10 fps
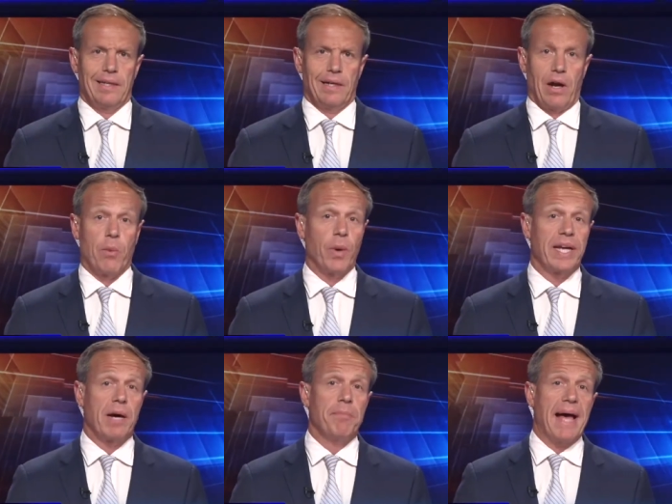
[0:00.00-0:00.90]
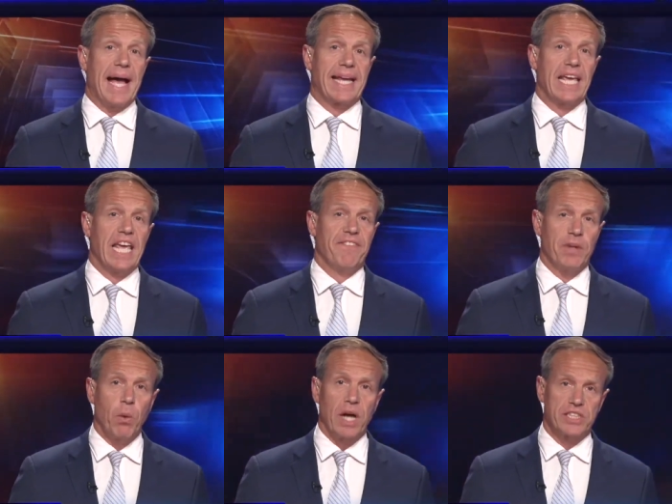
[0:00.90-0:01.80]
All right, when we come back, if
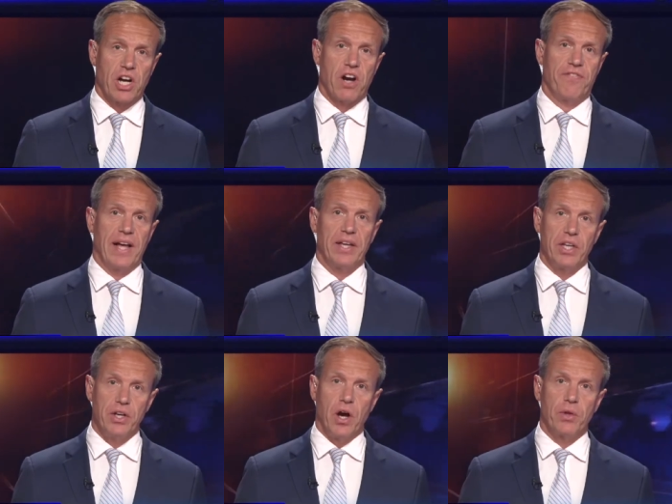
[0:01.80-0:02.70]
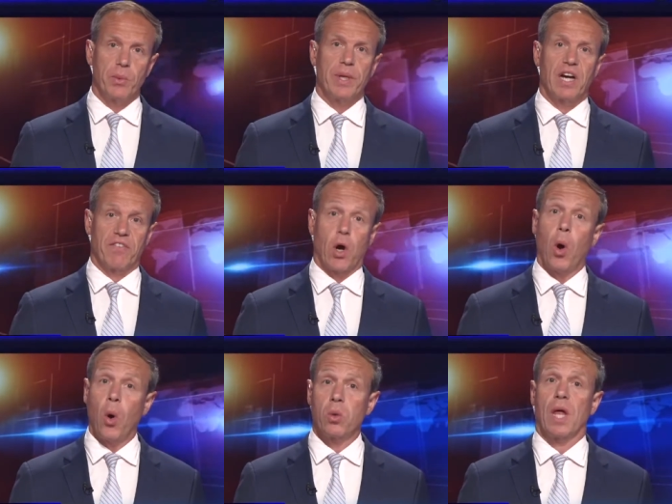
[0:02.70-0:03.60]
you watch RFL, you know that we cover a
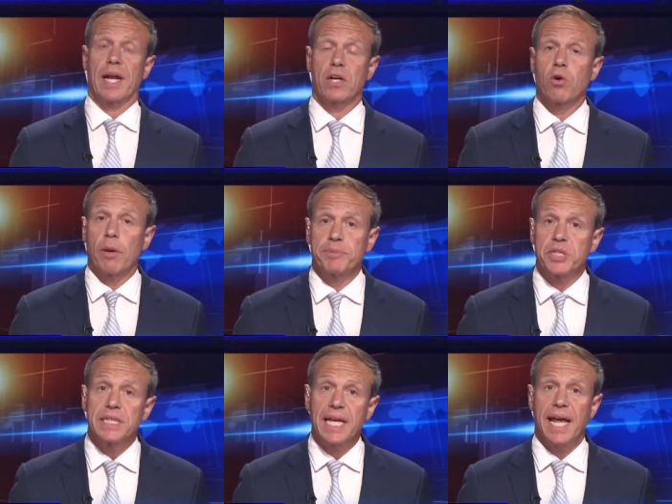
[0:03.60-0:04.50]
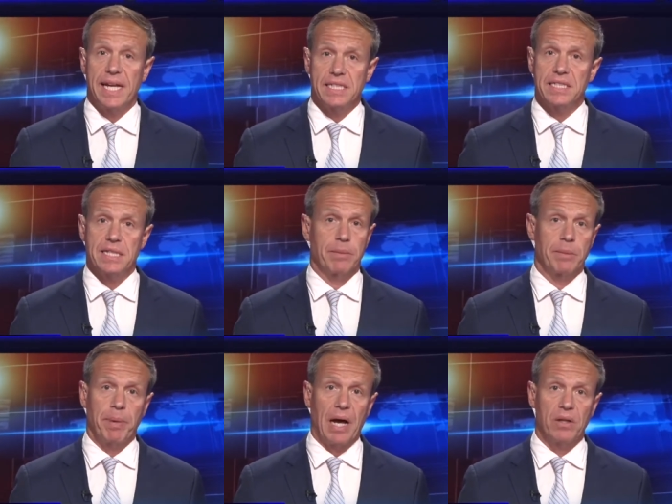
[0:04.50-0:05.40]
whole lot of corruption cases. Some of the
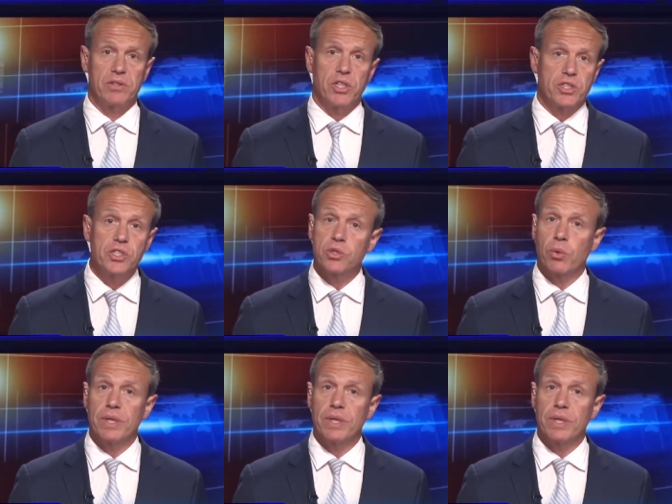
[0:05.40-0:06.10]
politicians who are